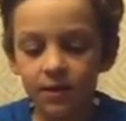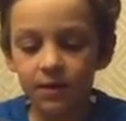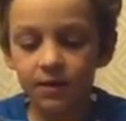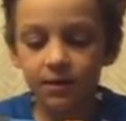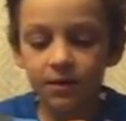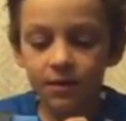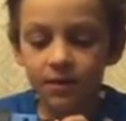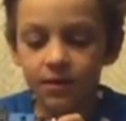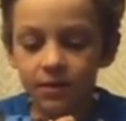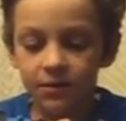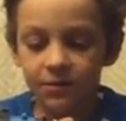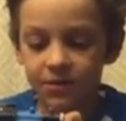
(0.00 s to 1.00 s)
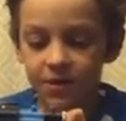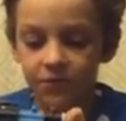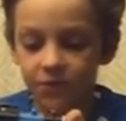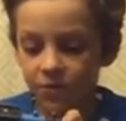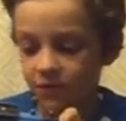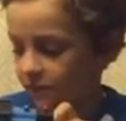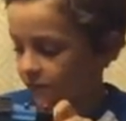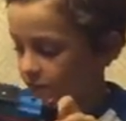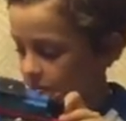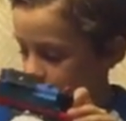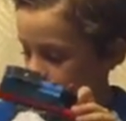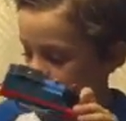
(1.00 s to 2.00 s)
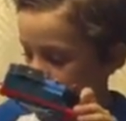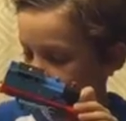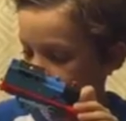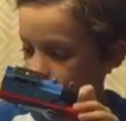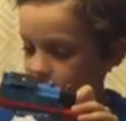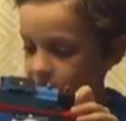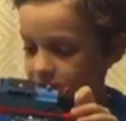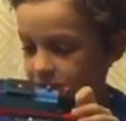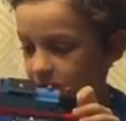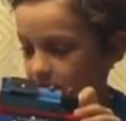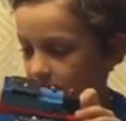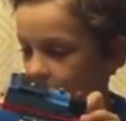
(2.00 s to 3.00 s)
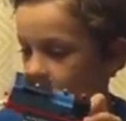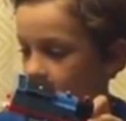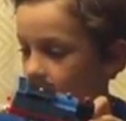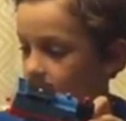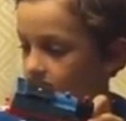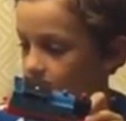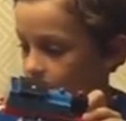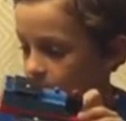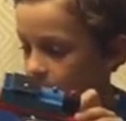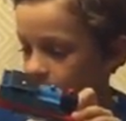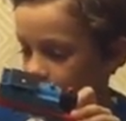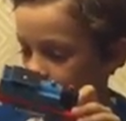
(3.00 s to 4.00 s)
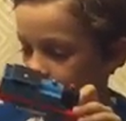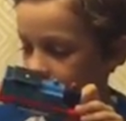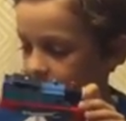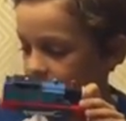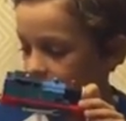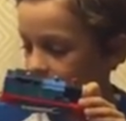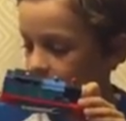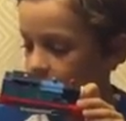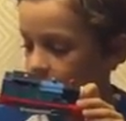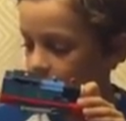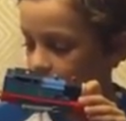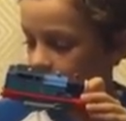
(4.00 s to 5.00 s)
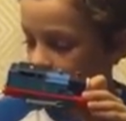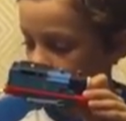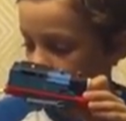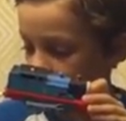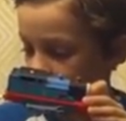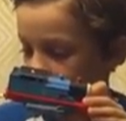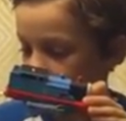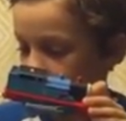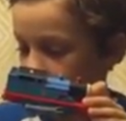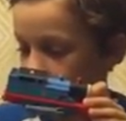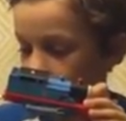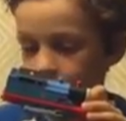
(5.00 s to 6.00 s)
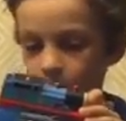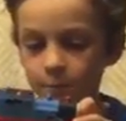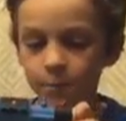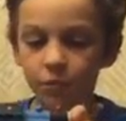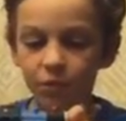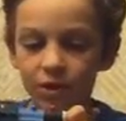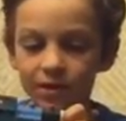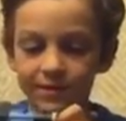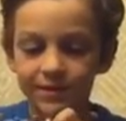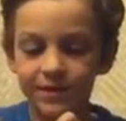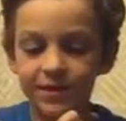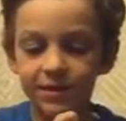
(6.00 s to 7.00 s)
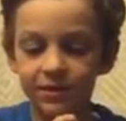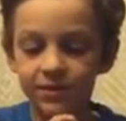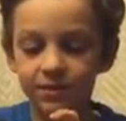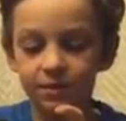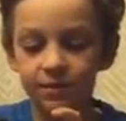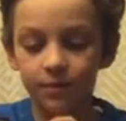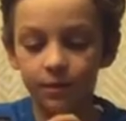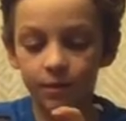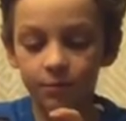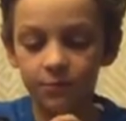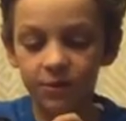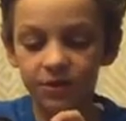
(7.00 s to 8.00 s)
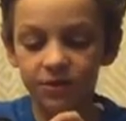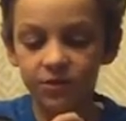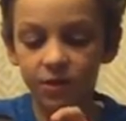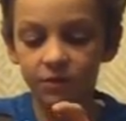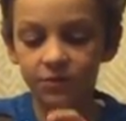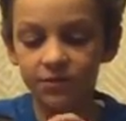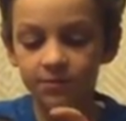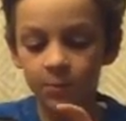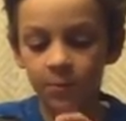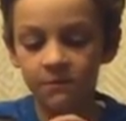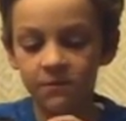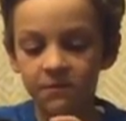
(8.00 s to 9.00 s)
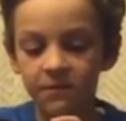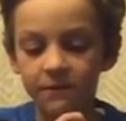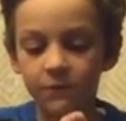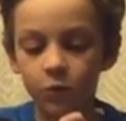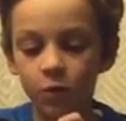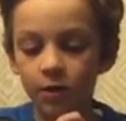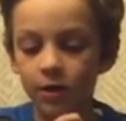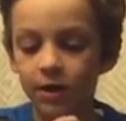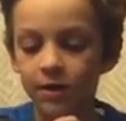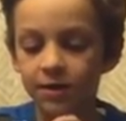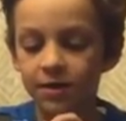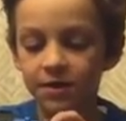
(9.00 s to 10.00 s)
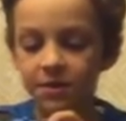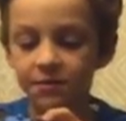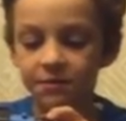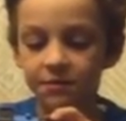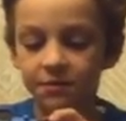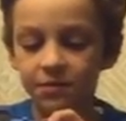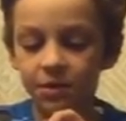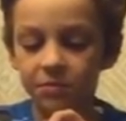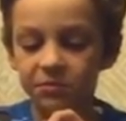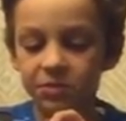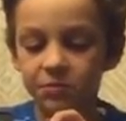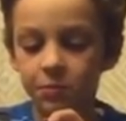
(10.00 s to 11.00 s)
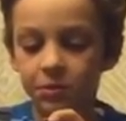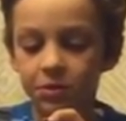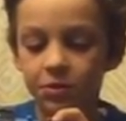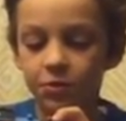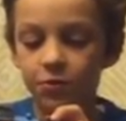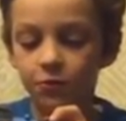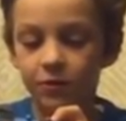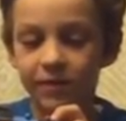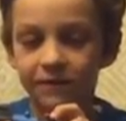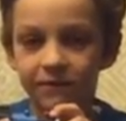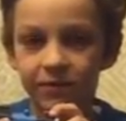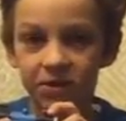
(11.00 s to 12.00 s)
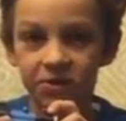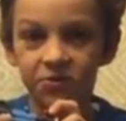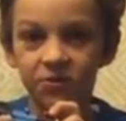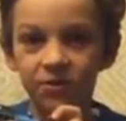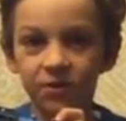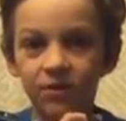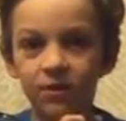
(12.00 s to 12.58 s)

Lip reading: and he's different from this guy and this guy and this guy because we saw this movie before, and he's Thomas with the new red funnel,